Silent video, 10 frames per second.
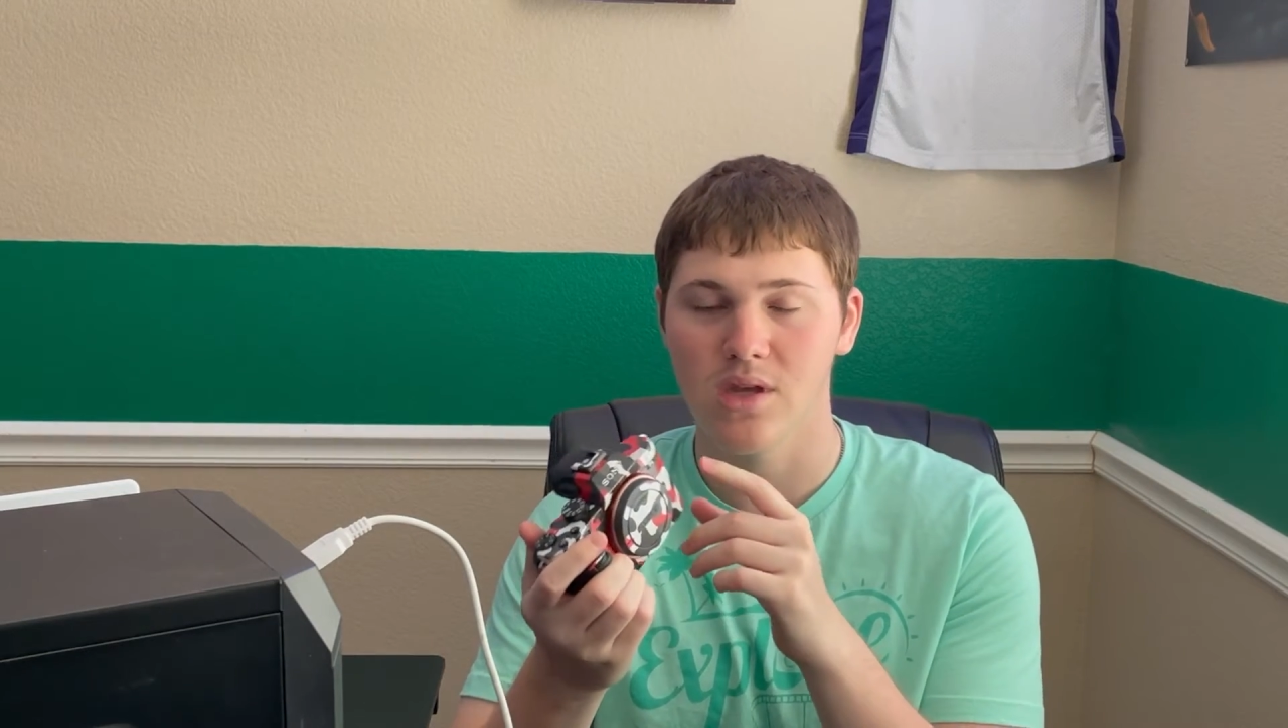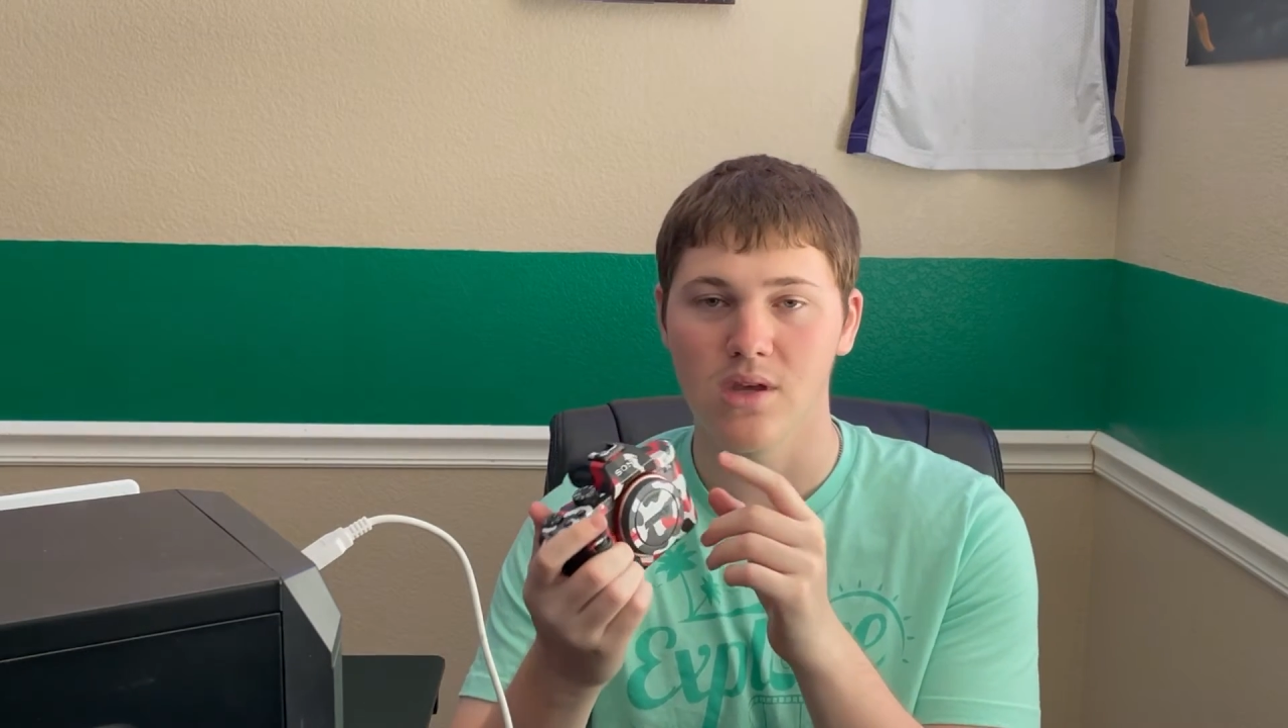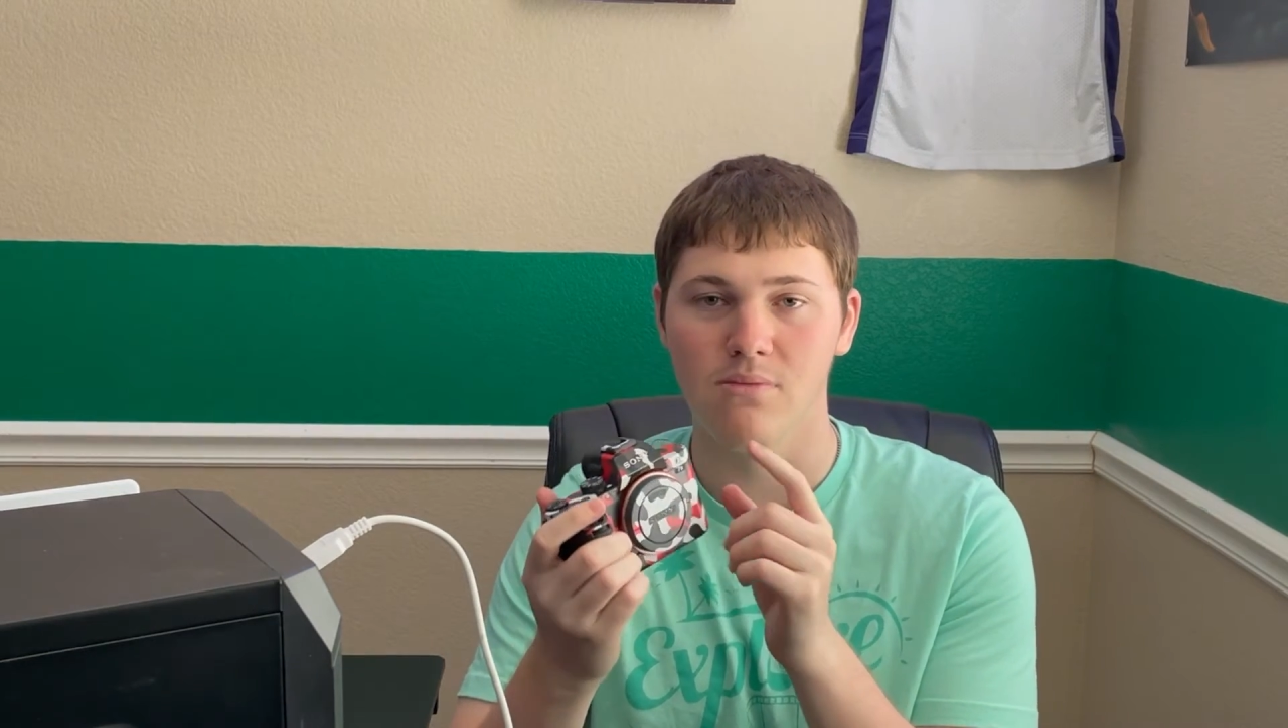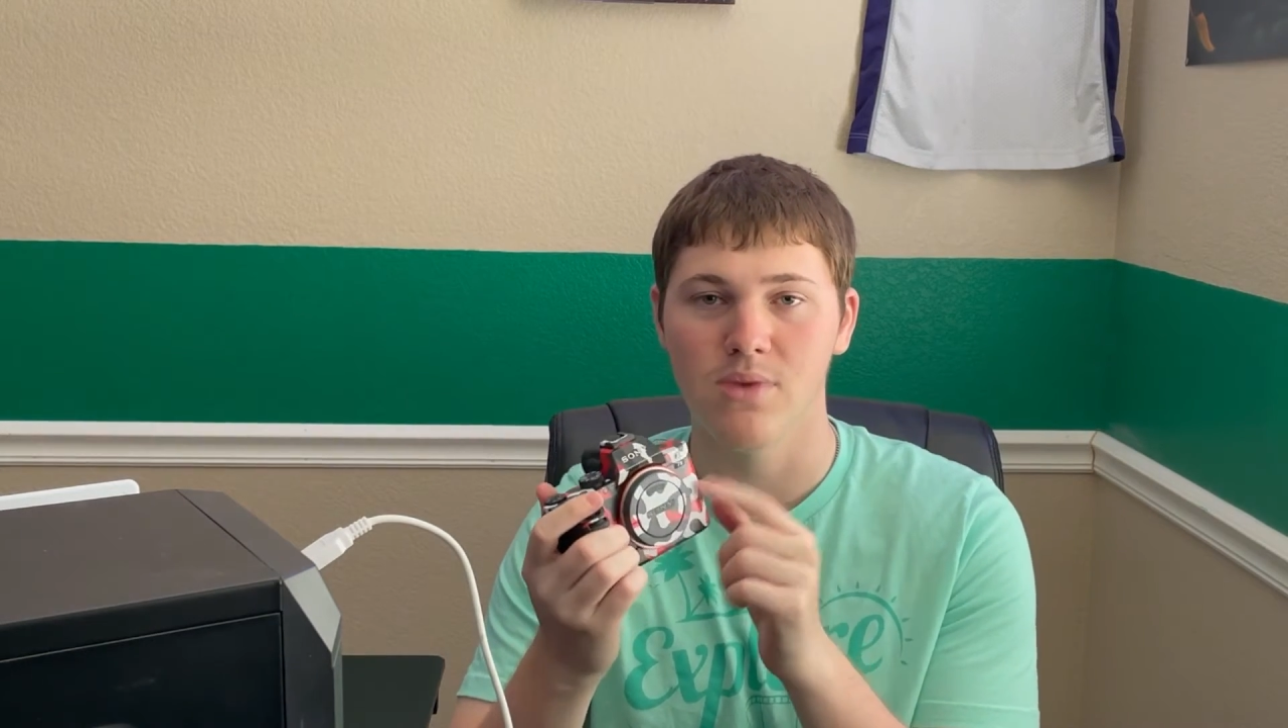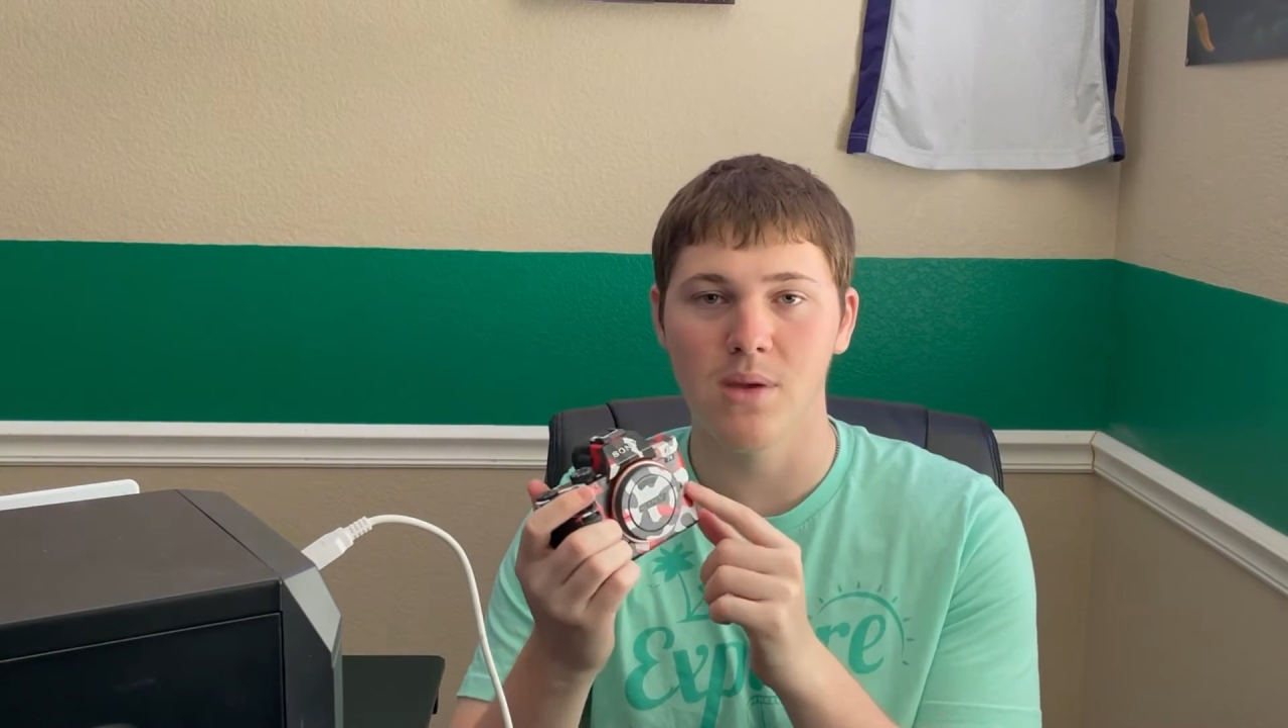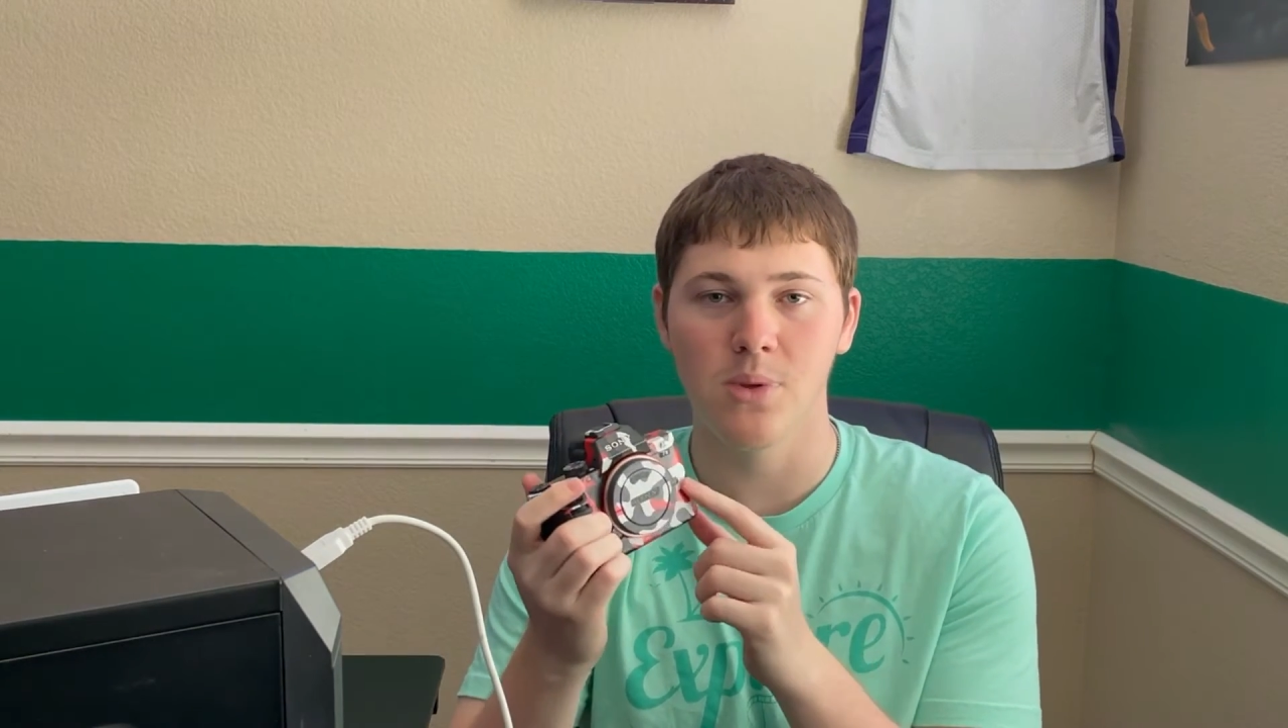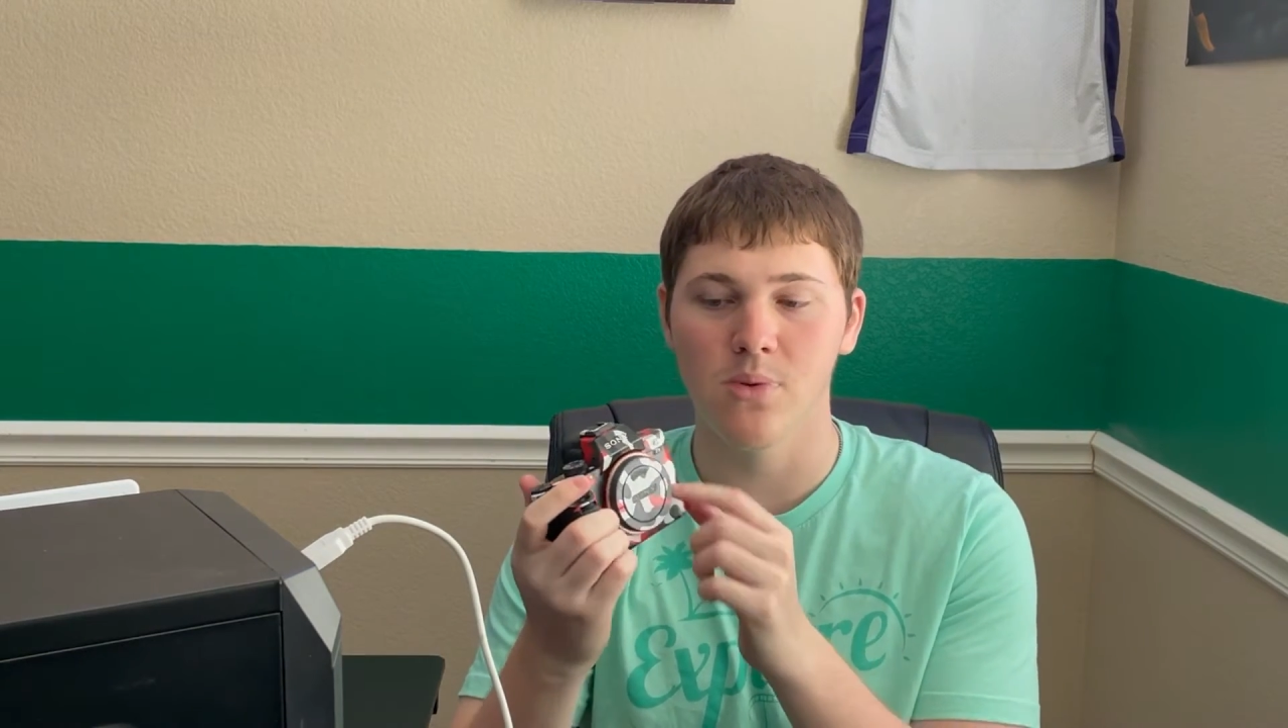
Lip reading: a baby